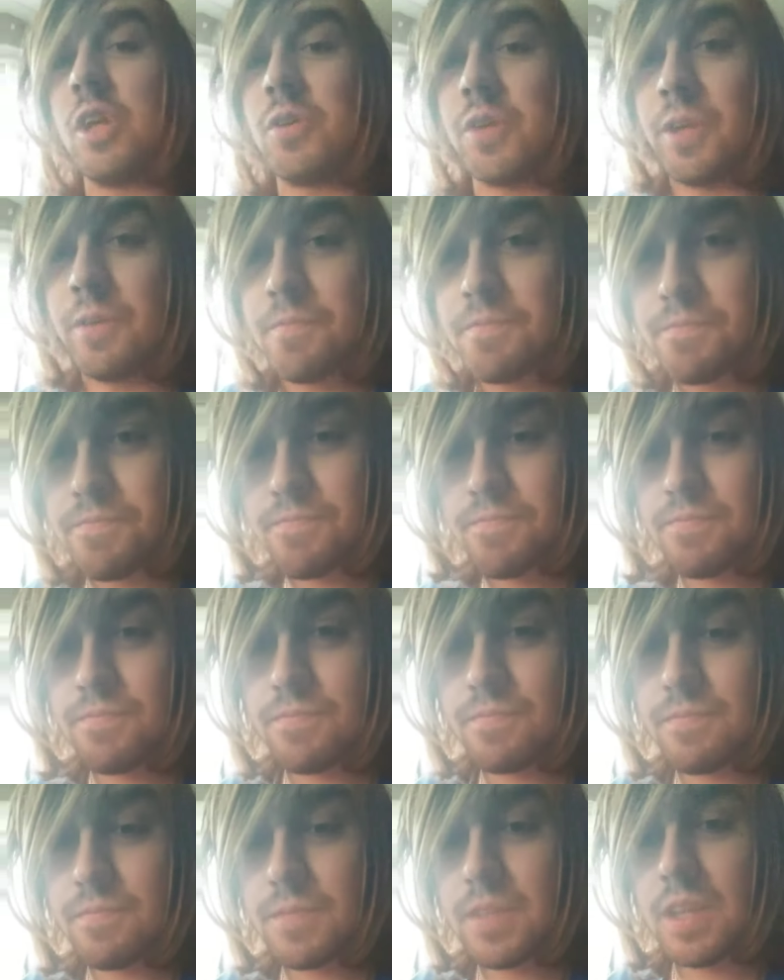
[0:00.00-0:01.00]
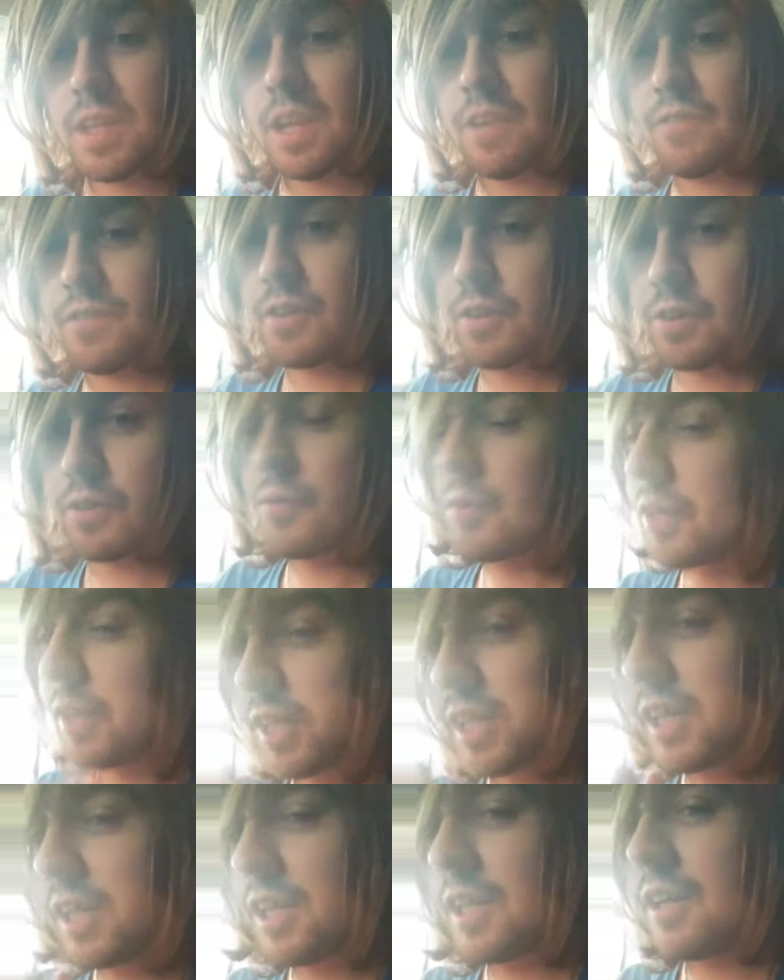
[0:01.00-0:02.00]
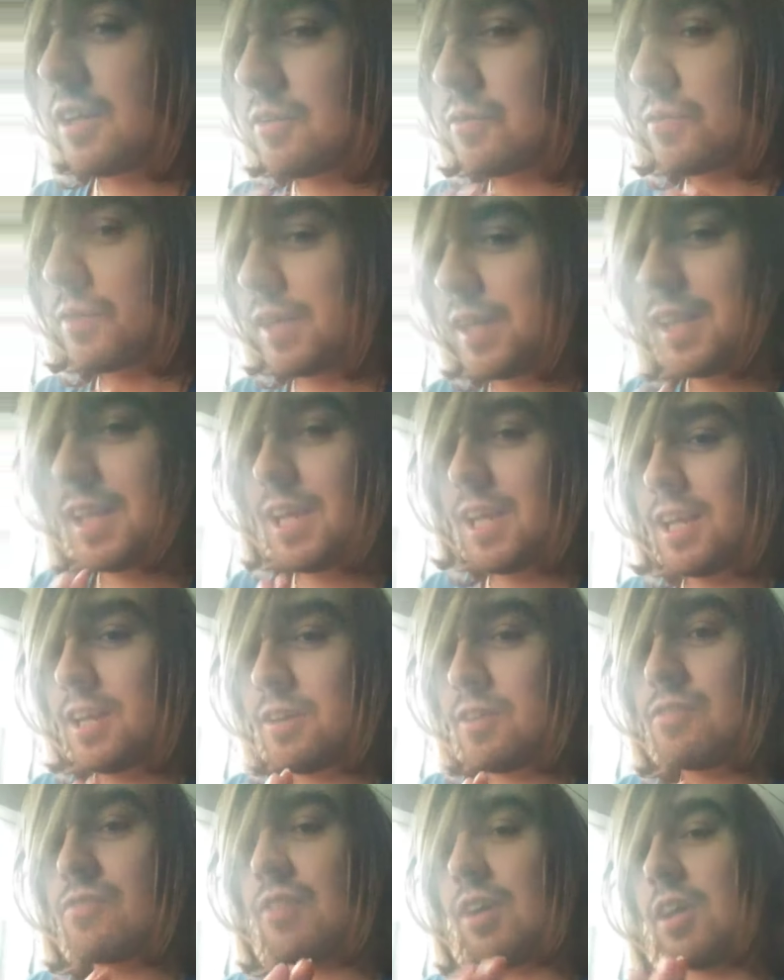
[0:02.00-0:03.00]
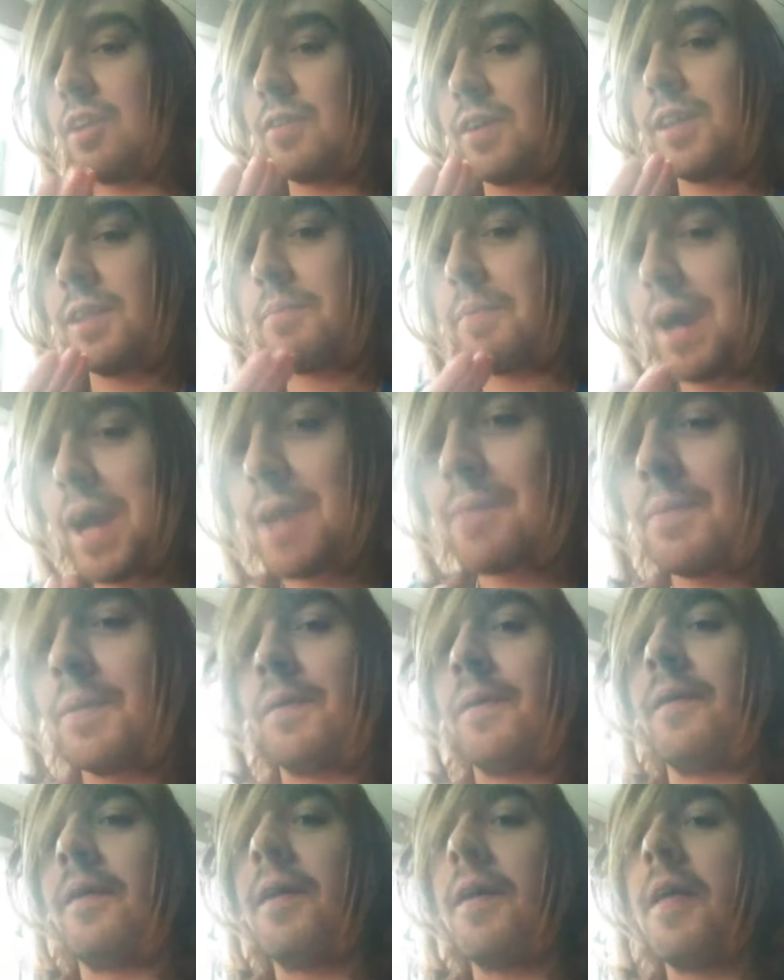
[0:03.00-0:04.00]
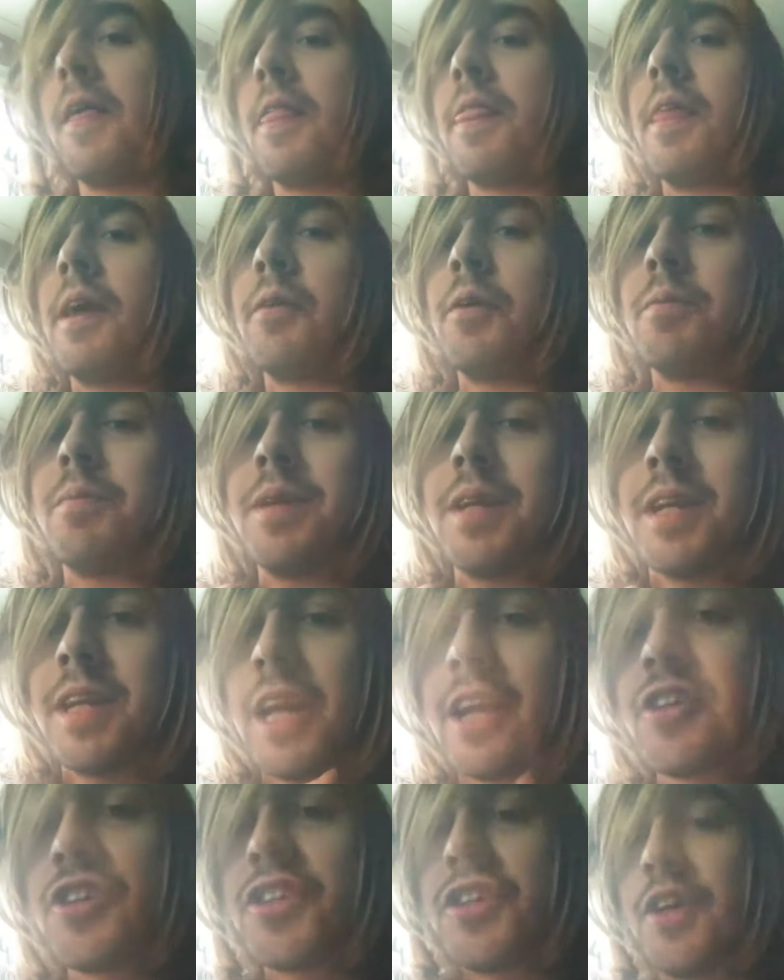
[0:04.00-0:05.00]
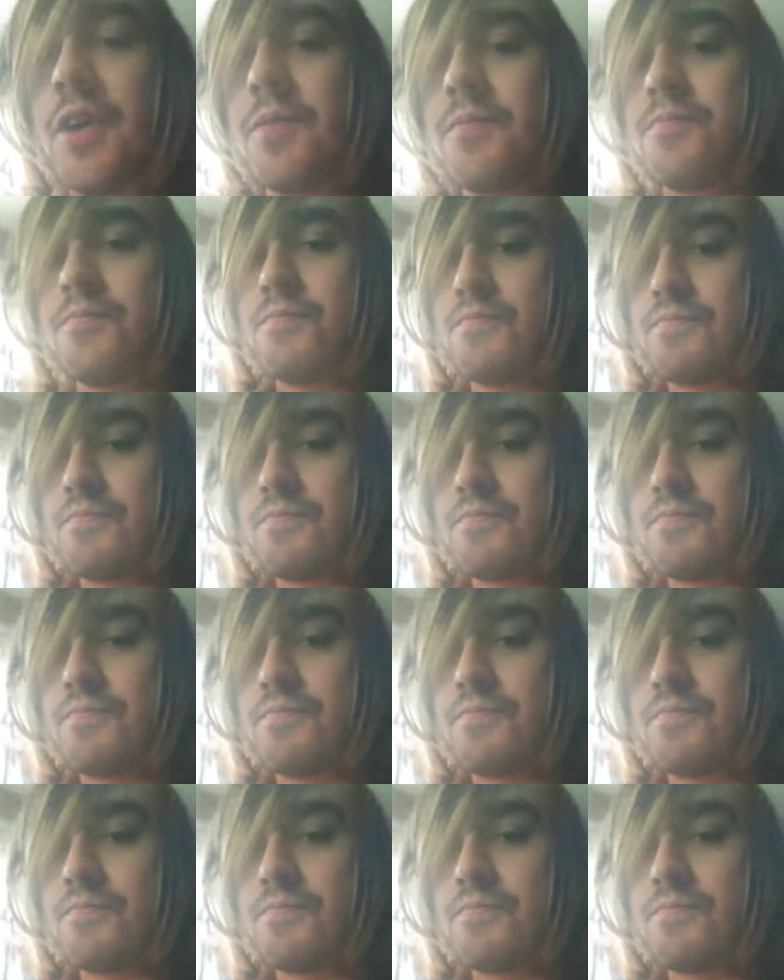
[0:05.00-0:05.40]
yoga. If they're really, really following the Bible, they would be against it.